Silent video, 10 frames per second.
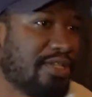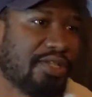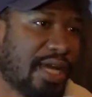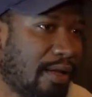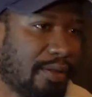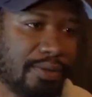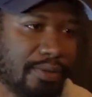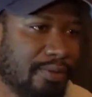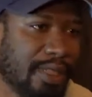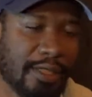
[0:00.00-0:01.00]
message out
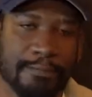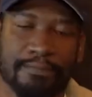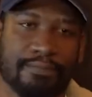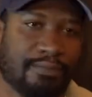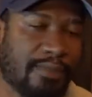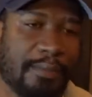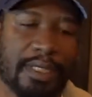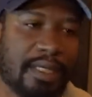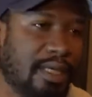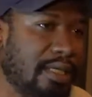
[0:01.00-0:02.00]
through I
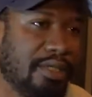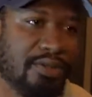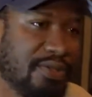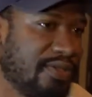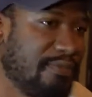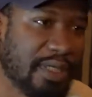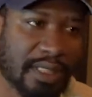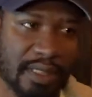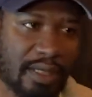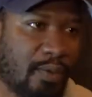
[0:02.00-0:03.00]
mean, any use of
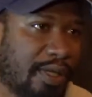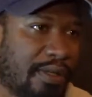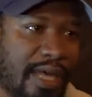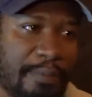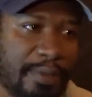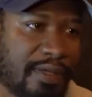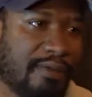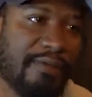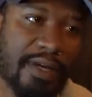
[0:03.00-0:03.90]
media, whether that be